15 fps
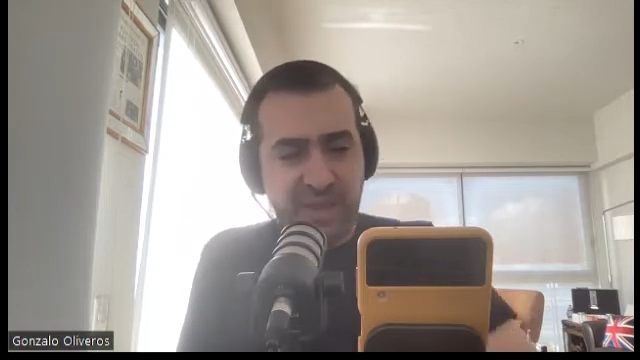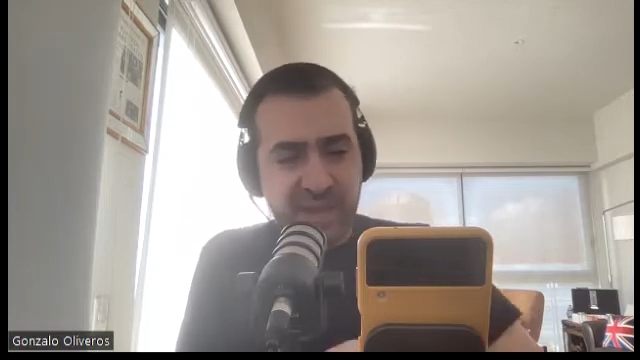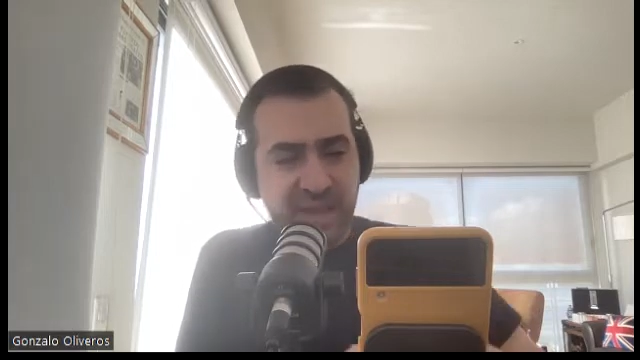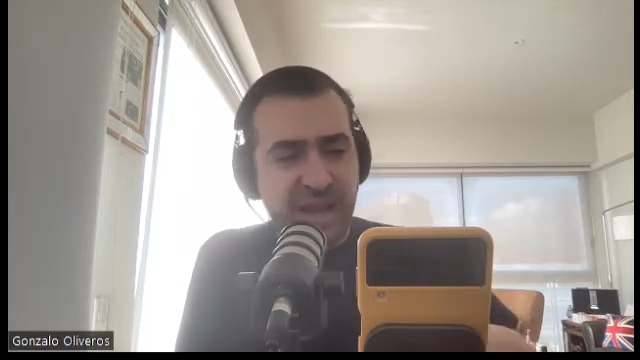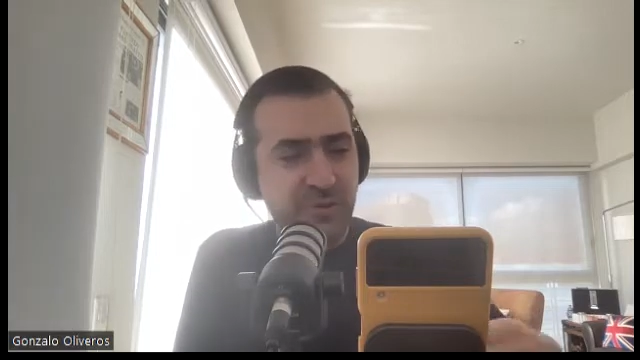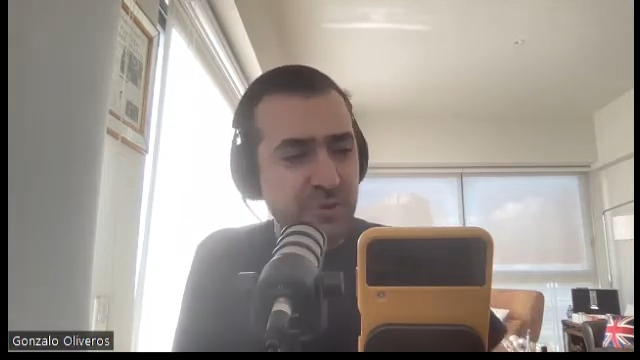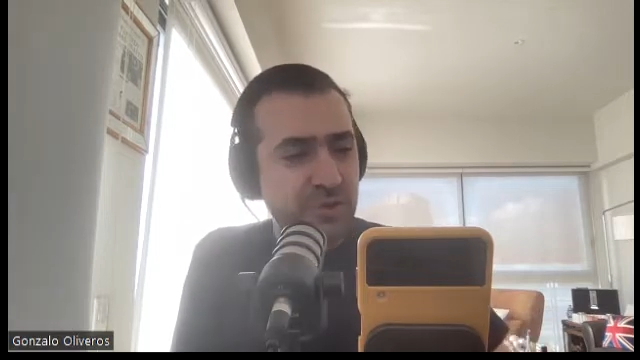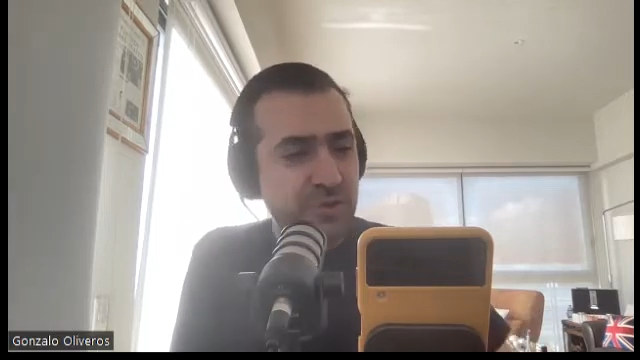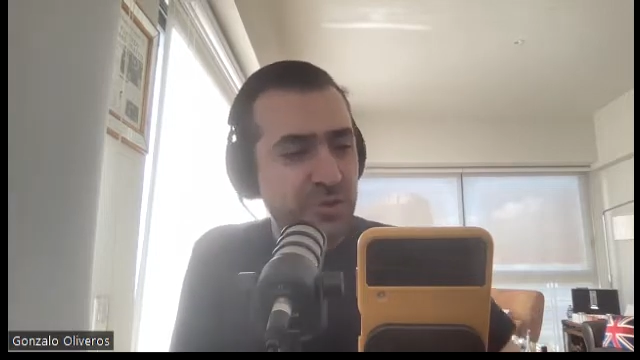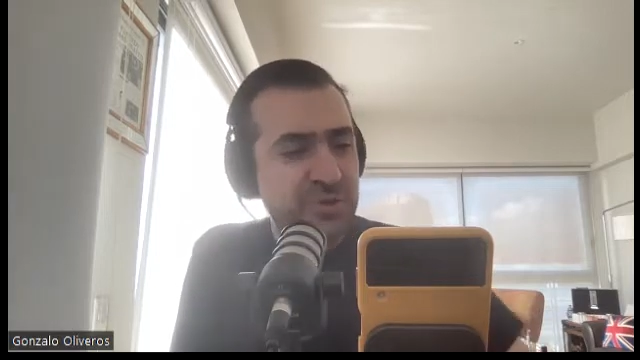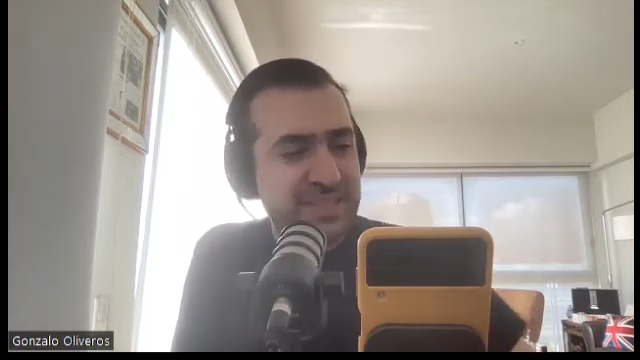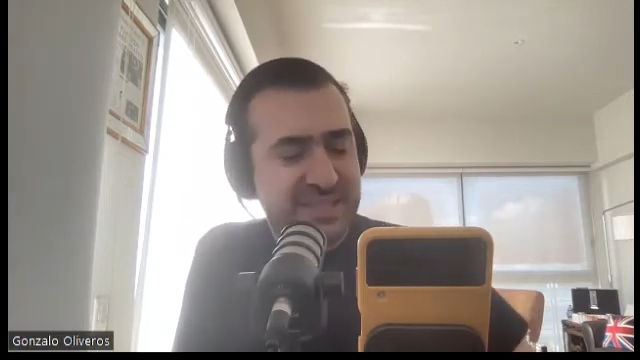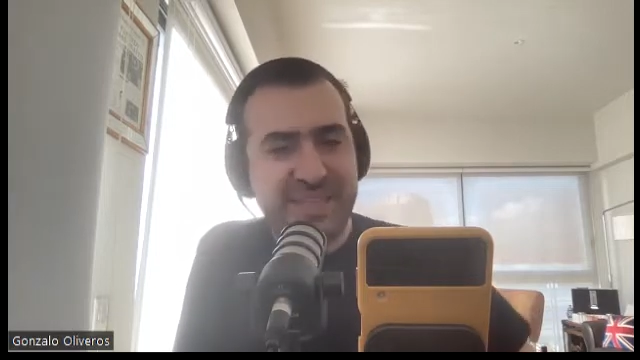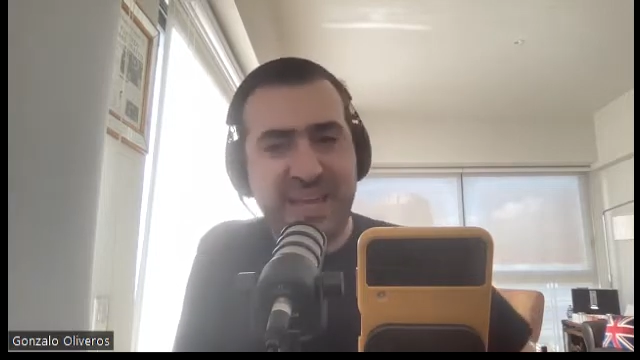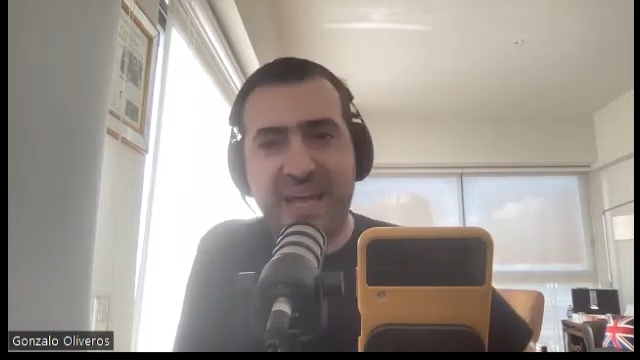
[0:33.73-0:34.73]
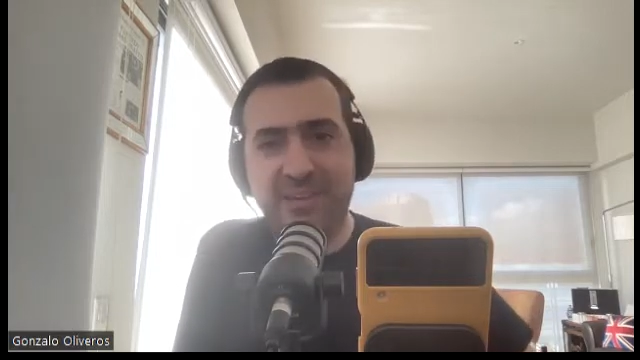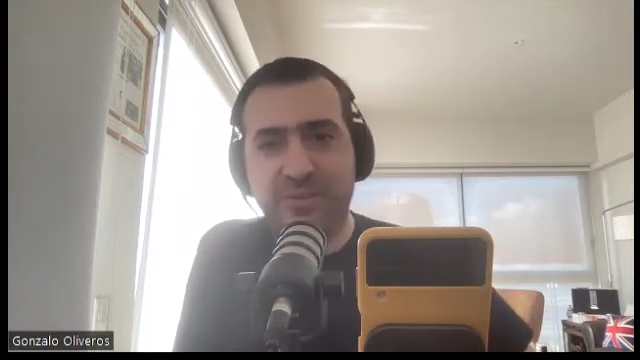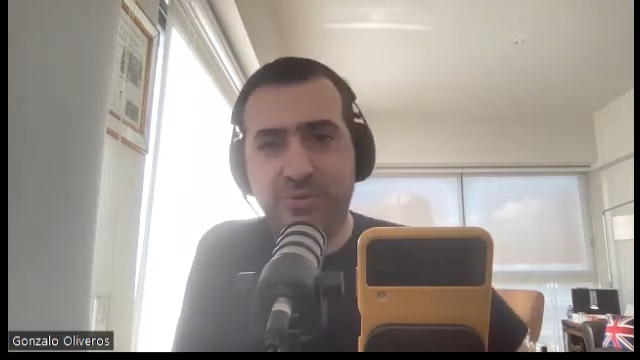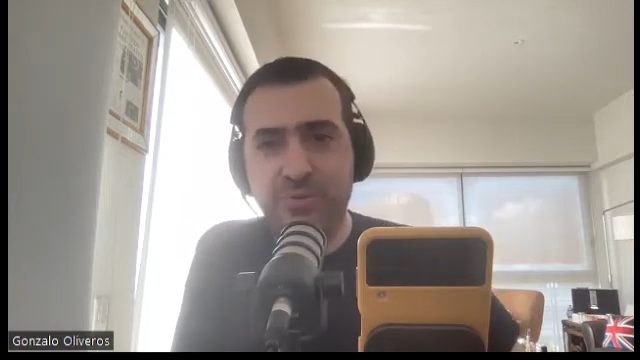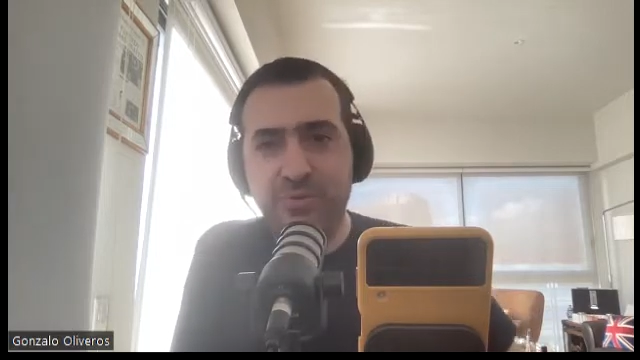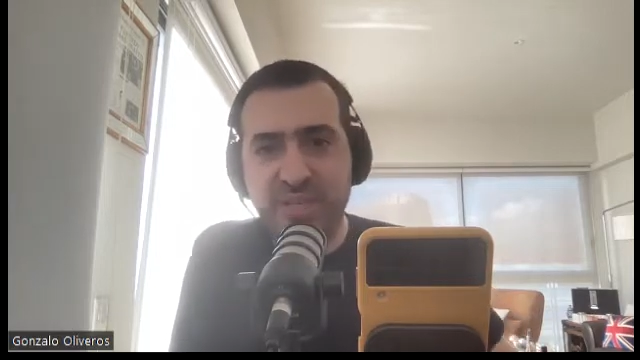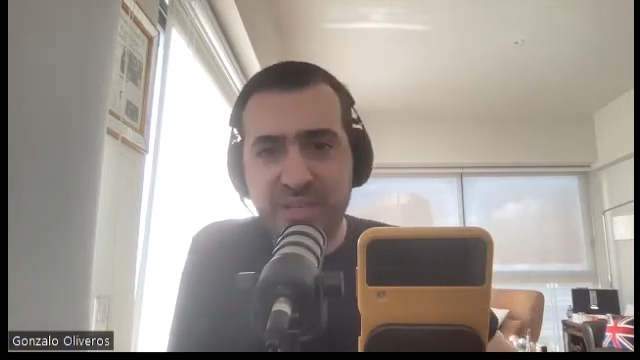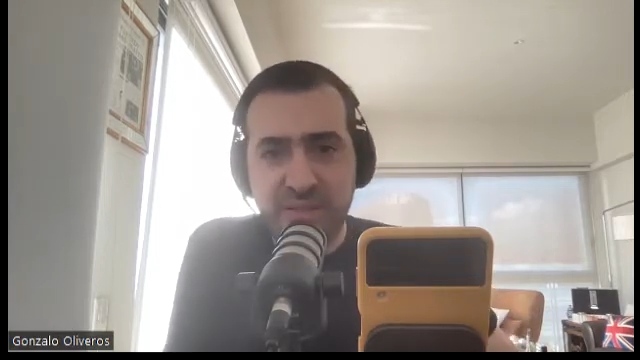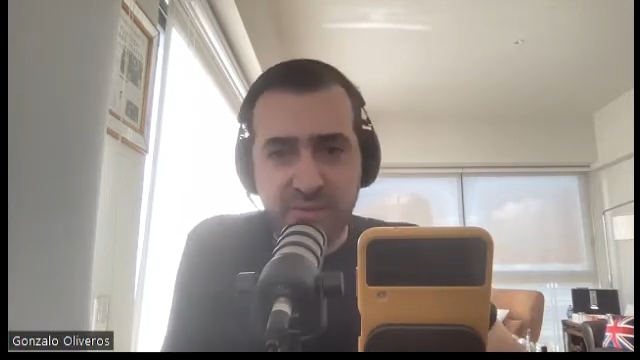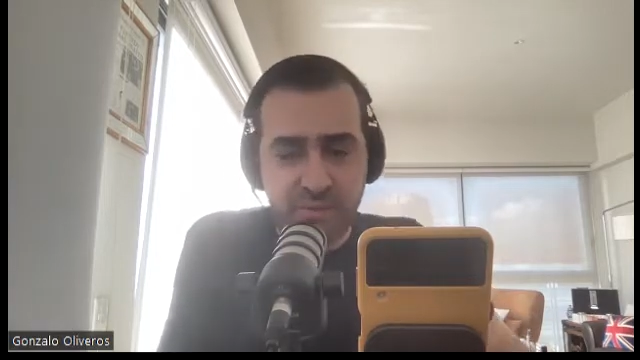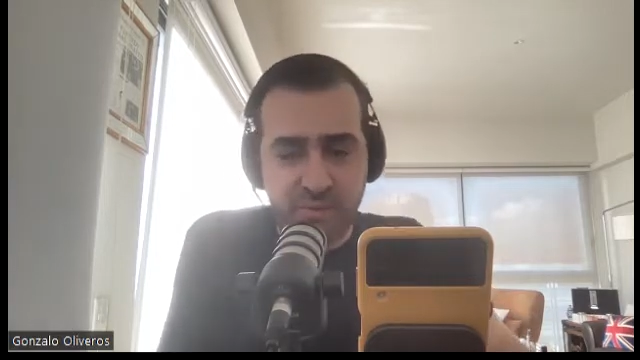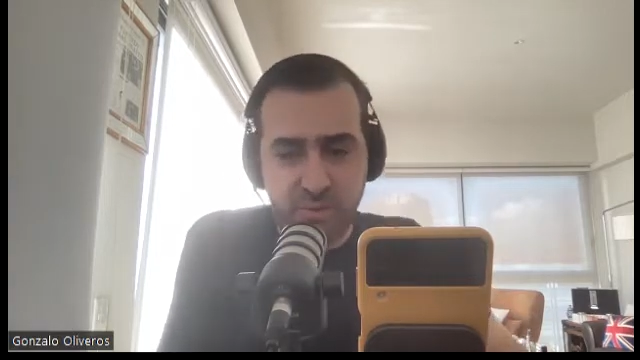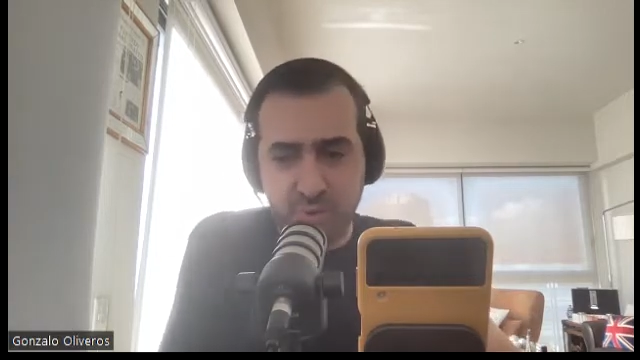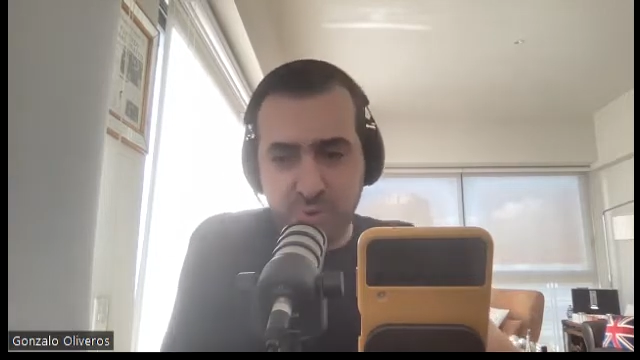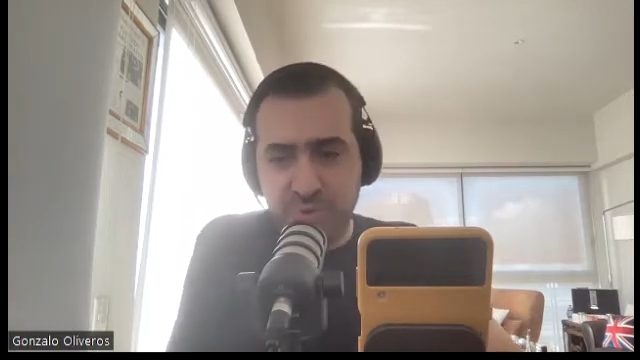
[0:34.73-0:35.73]
How do you decide to
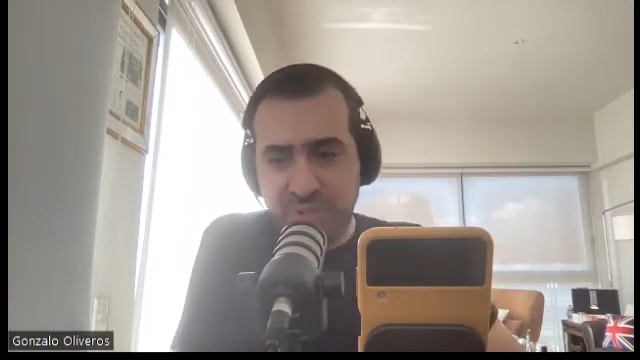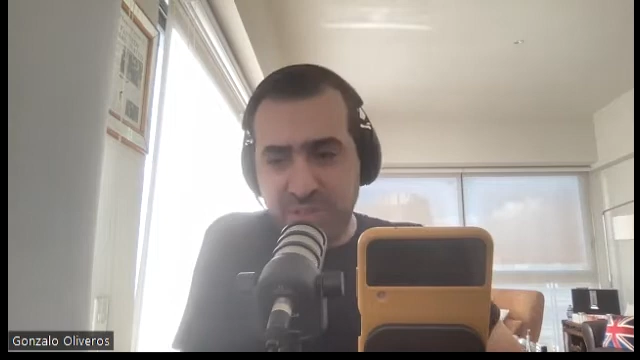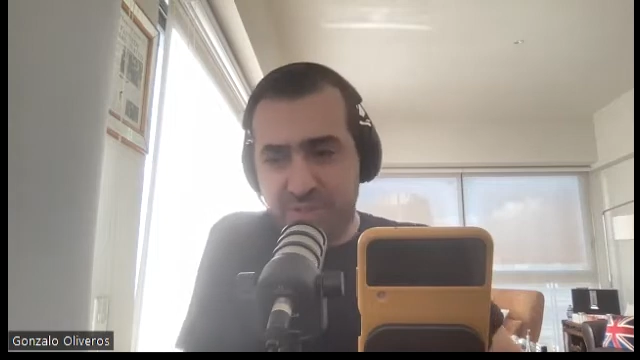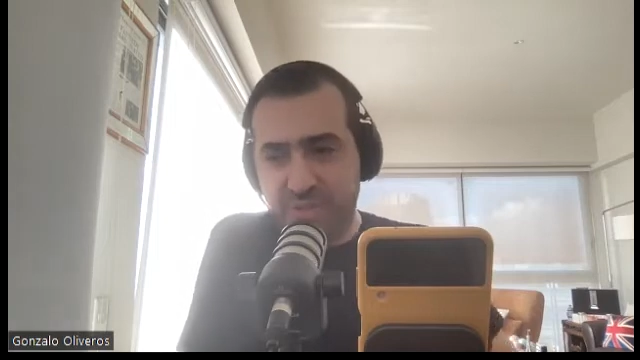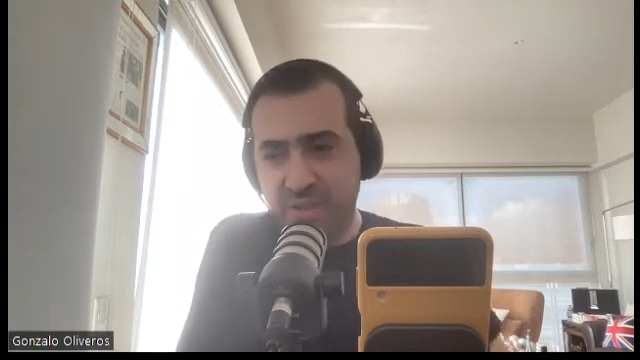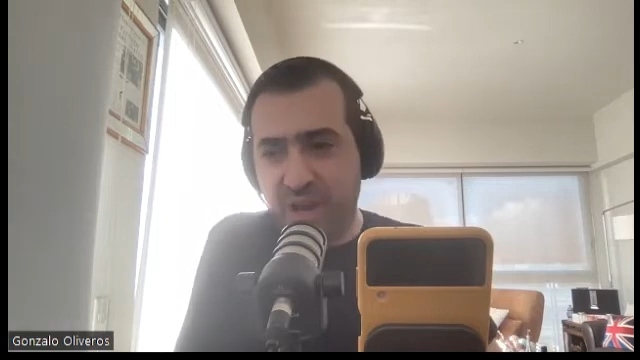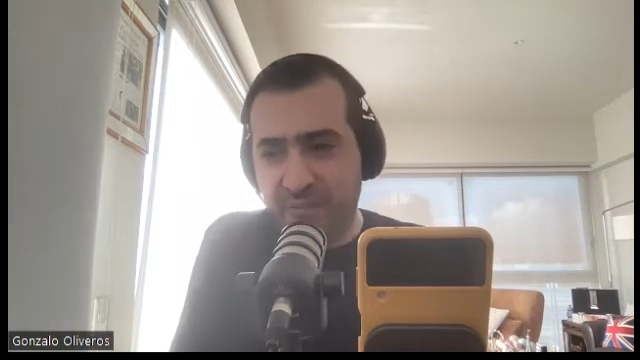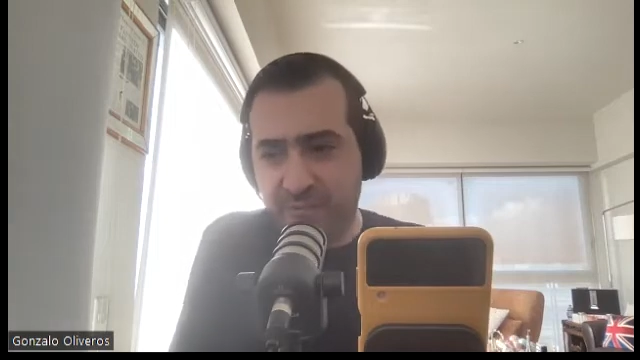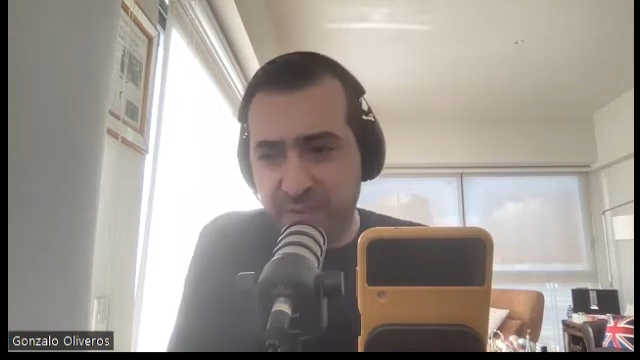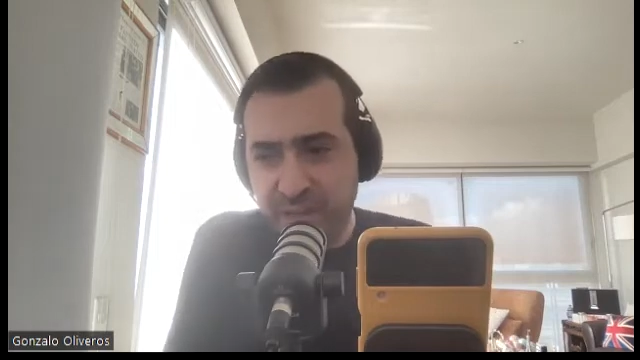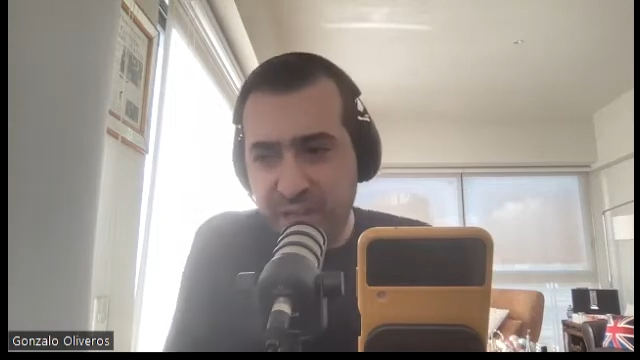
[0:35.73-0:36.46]
do this job